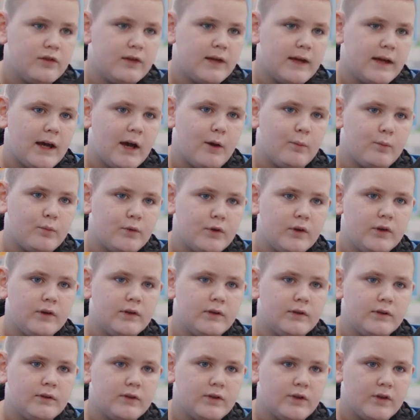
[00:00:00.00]
help you
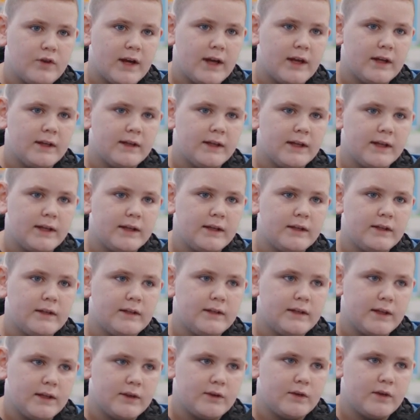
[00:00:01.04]
try and
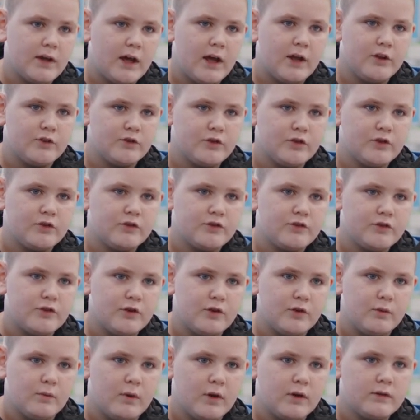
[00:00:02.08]
get the answers to
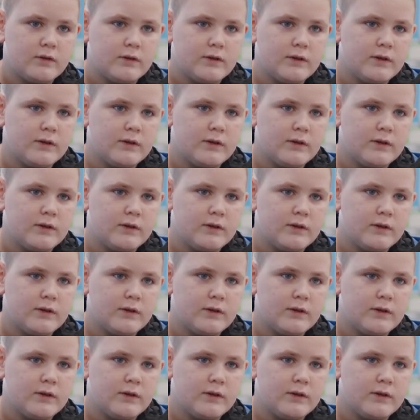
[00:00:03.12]
the work,